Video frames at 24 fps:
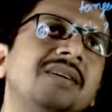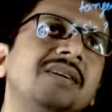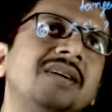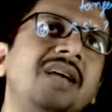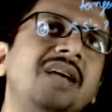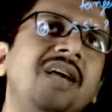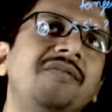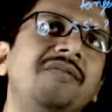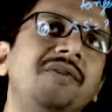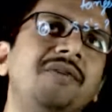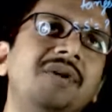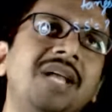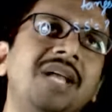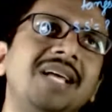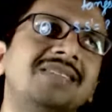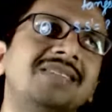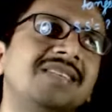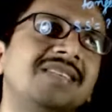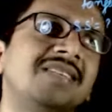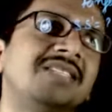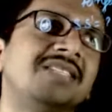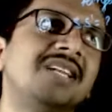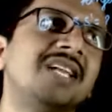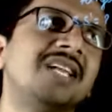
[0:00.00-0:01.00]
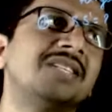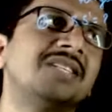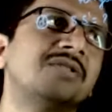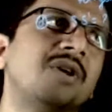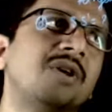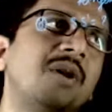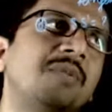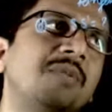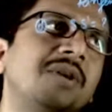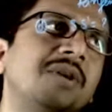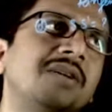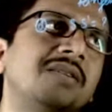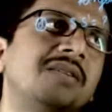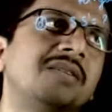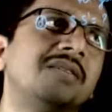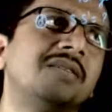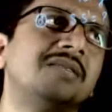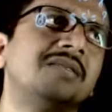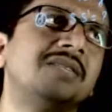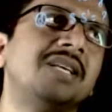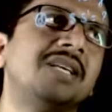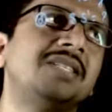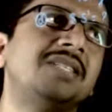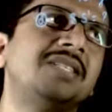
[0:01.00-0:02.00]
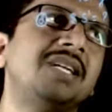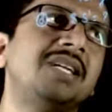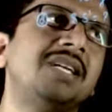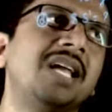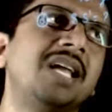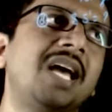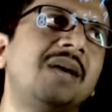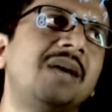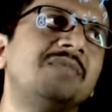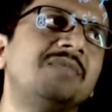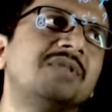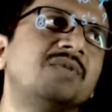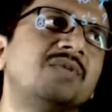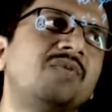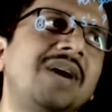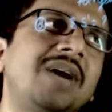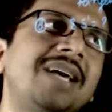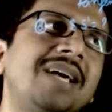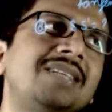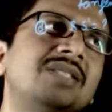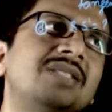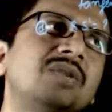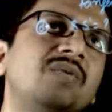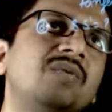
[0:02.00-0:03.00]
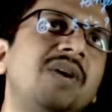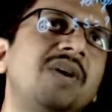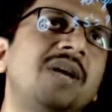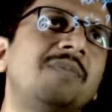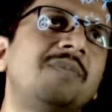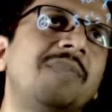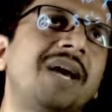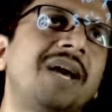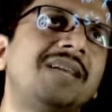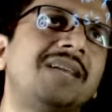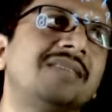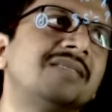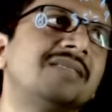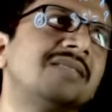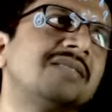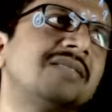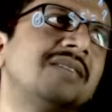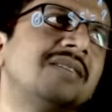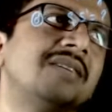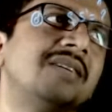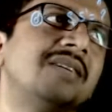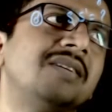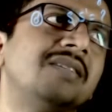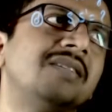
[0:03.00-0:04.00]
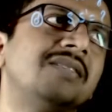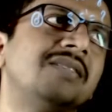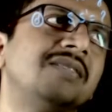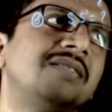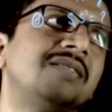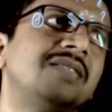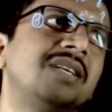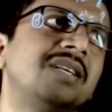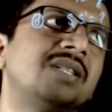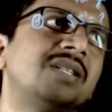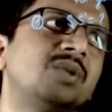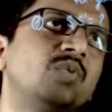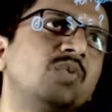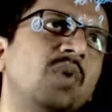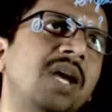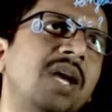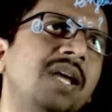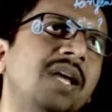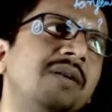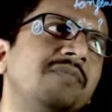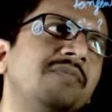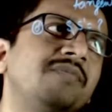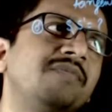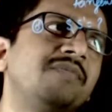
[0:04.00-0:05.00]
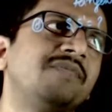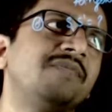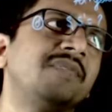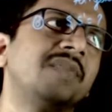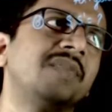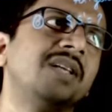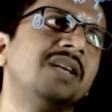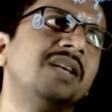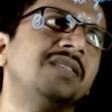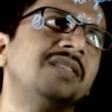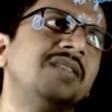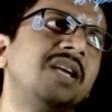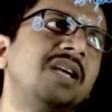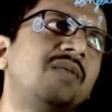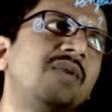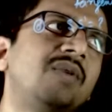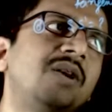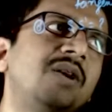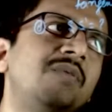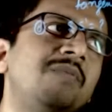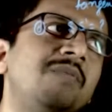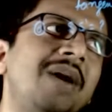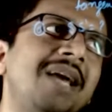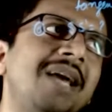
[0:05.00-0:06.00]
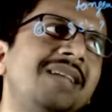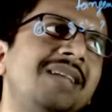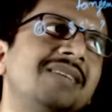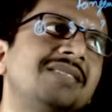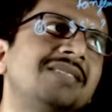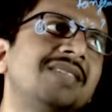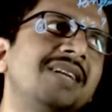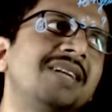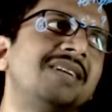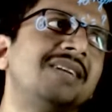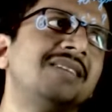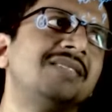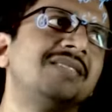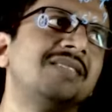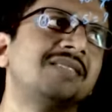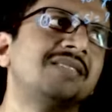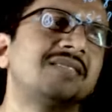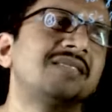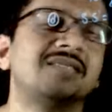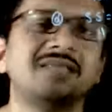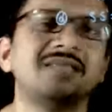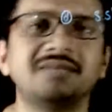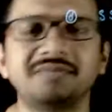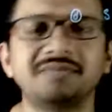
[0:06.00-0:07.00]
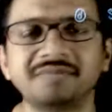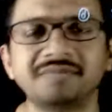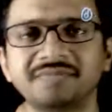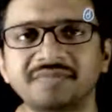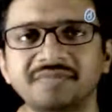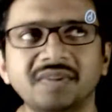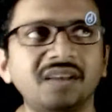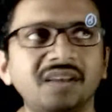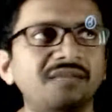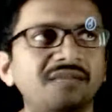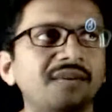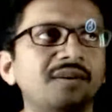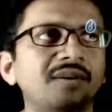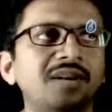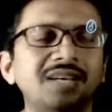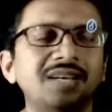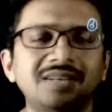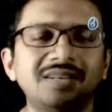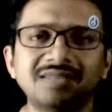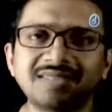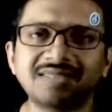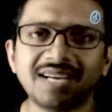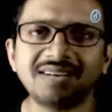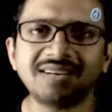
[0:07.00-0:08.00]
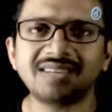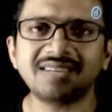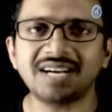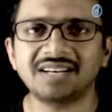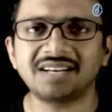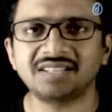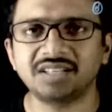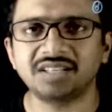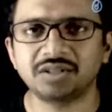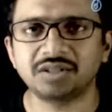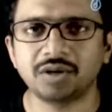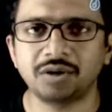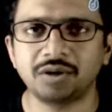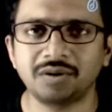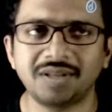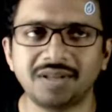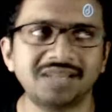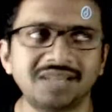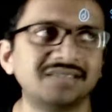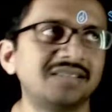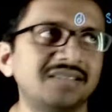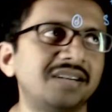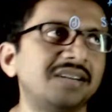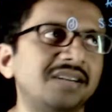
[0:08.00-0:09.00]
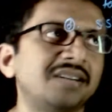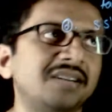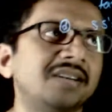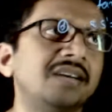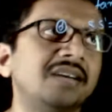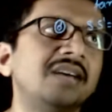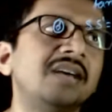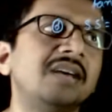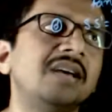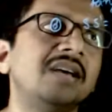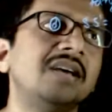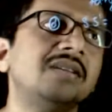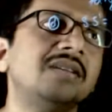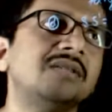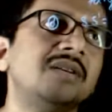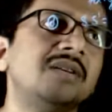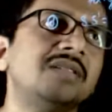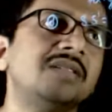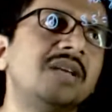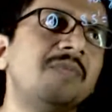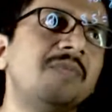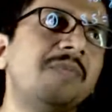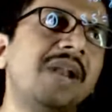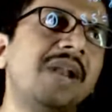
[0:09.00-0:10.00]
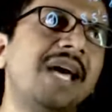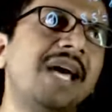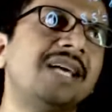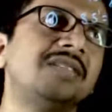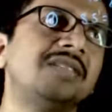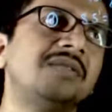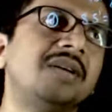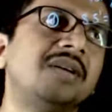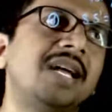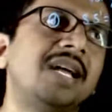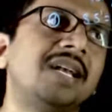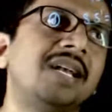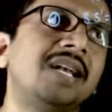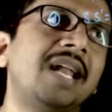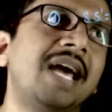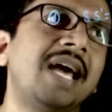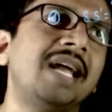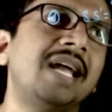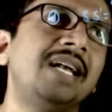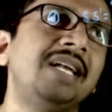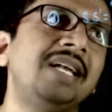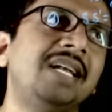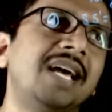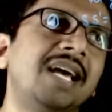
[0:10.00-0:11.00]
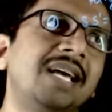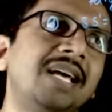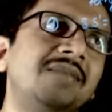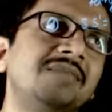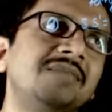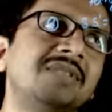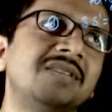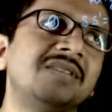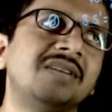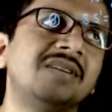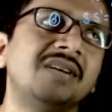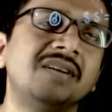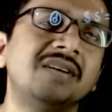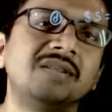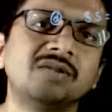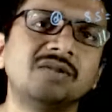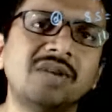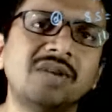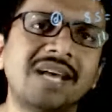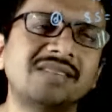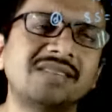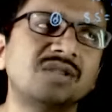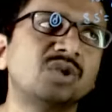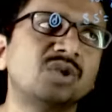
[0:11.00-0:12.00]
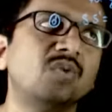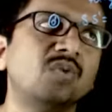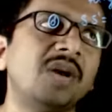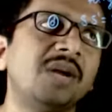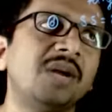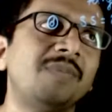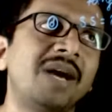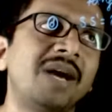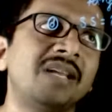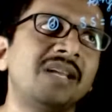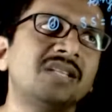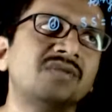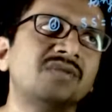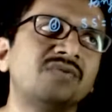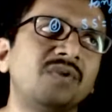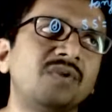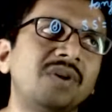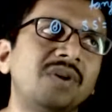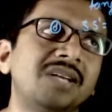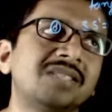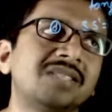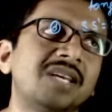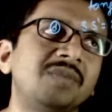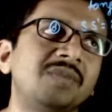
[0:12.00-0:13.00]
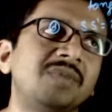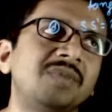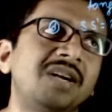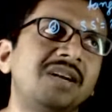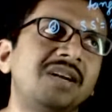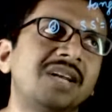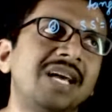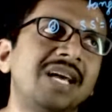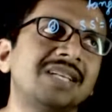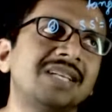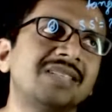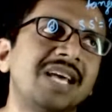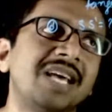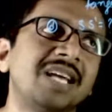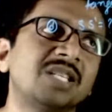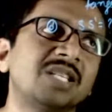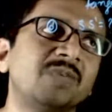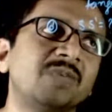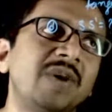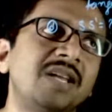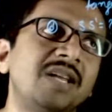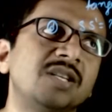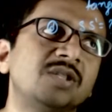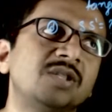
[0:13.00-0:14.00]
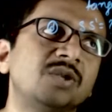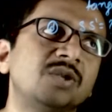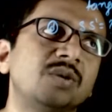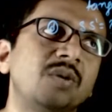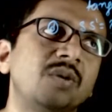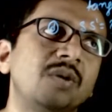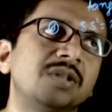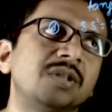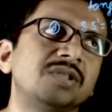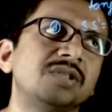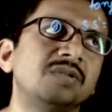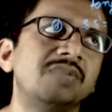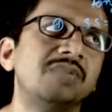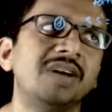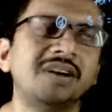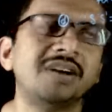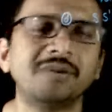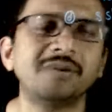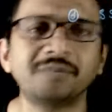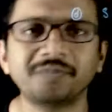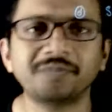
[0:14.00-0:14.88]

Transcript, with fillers: if you take sixteen as common, sixteen times y square minus six y is equal to minus thirty-six, if you send thirty-six onto that side. So this implies you get nine times, so x square minus four x can be written as x minus two whole square.